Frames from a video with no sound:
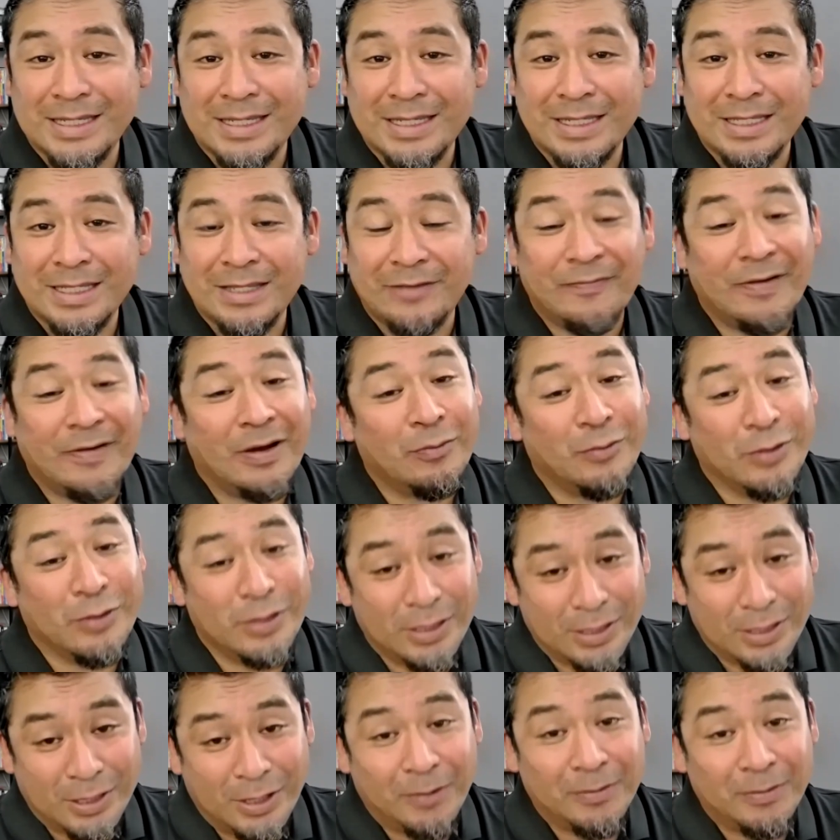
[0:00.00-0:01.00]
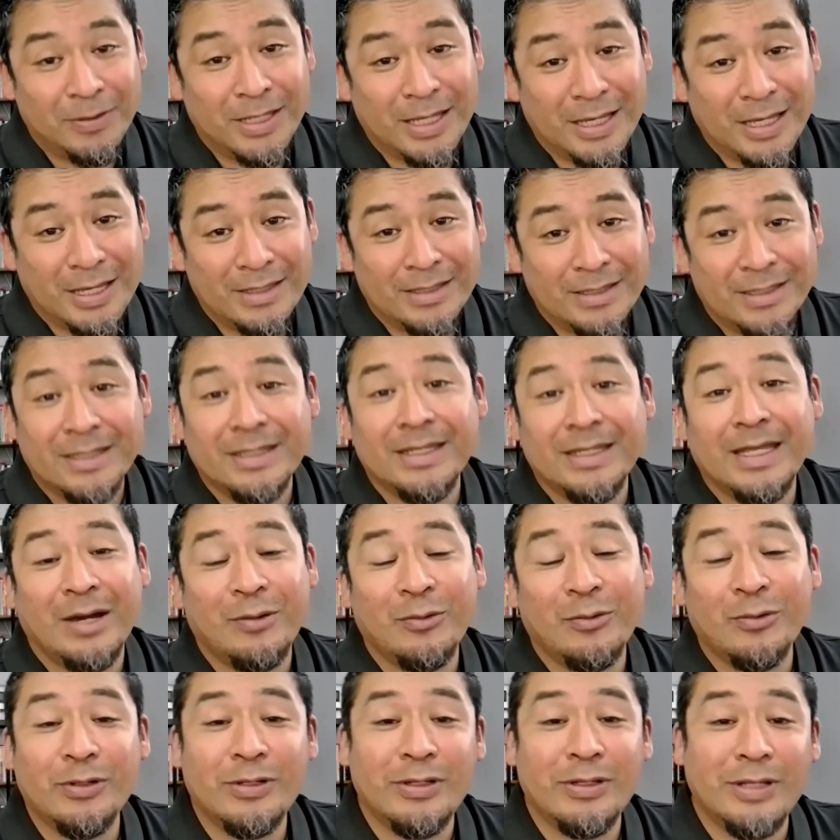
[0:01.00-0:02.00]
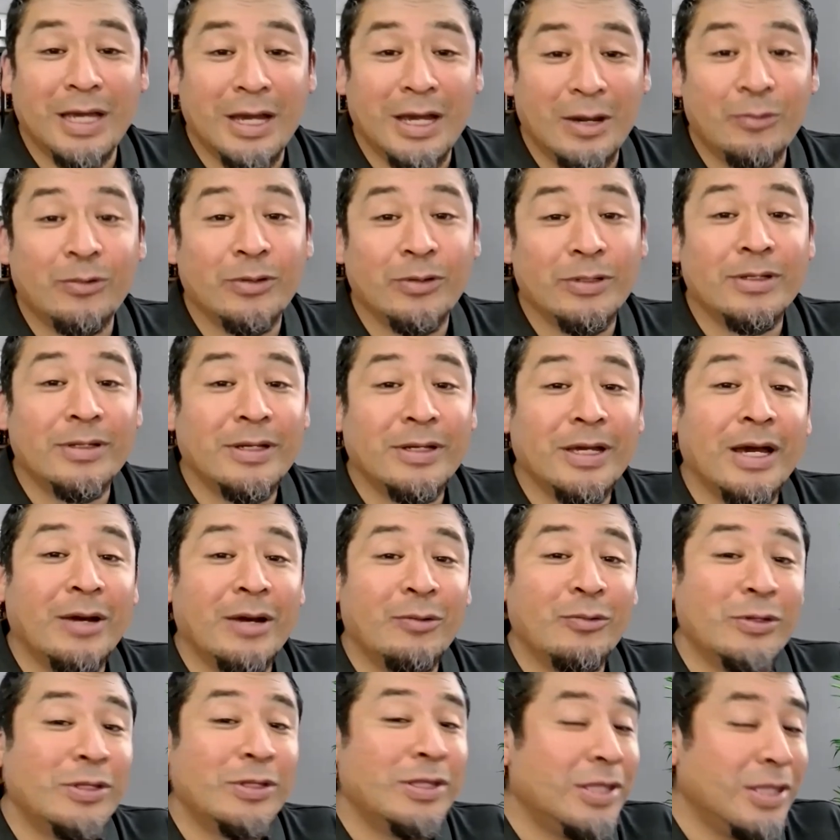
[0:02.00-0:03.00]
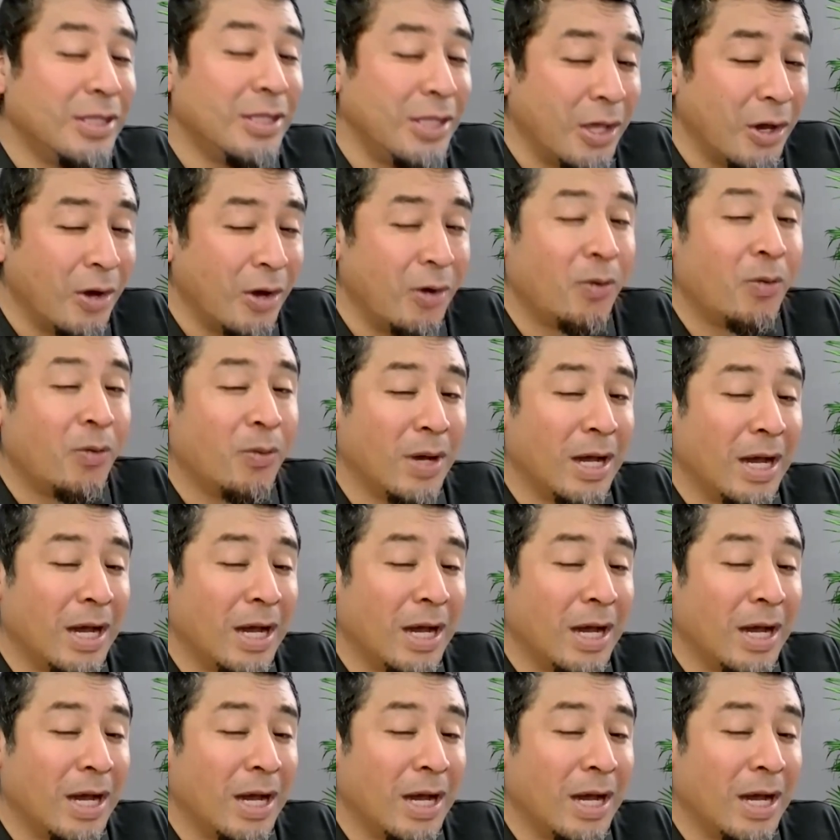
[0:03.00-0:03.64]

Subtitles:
If I would have known that, then I would know